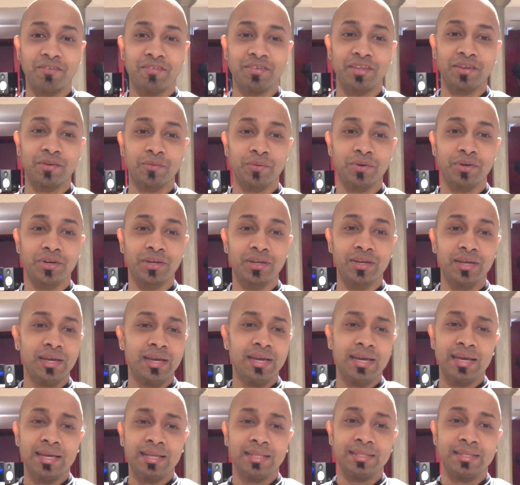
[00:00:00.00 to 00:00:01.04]
everything work.
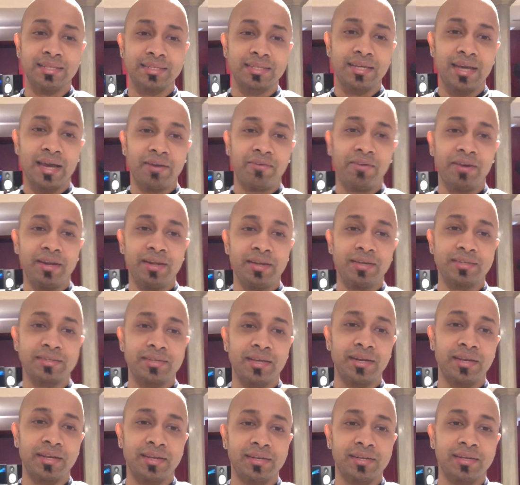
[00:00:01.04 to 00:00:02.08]
This guy right here is
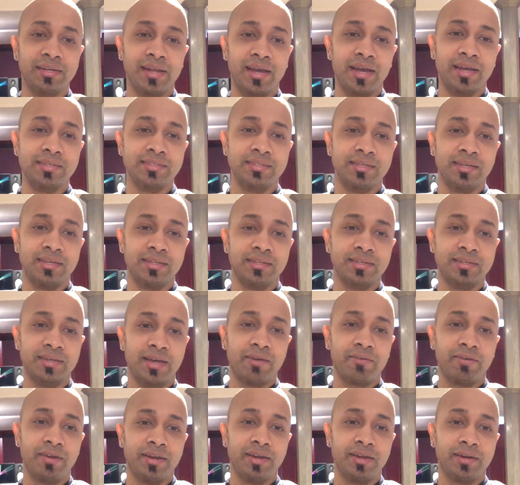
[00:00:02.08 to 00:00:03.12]
getting a little antsy. This
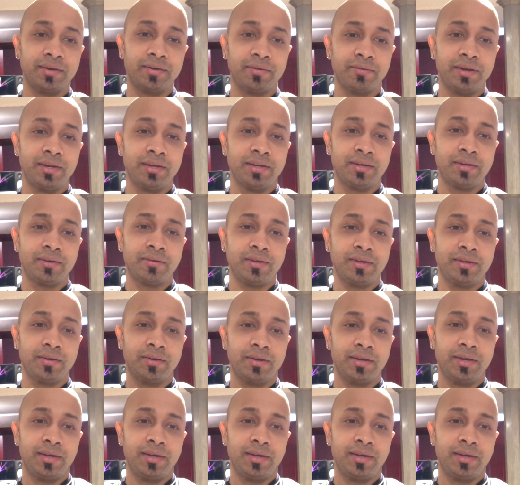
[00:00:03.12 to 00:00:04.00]
guy right here, right? right.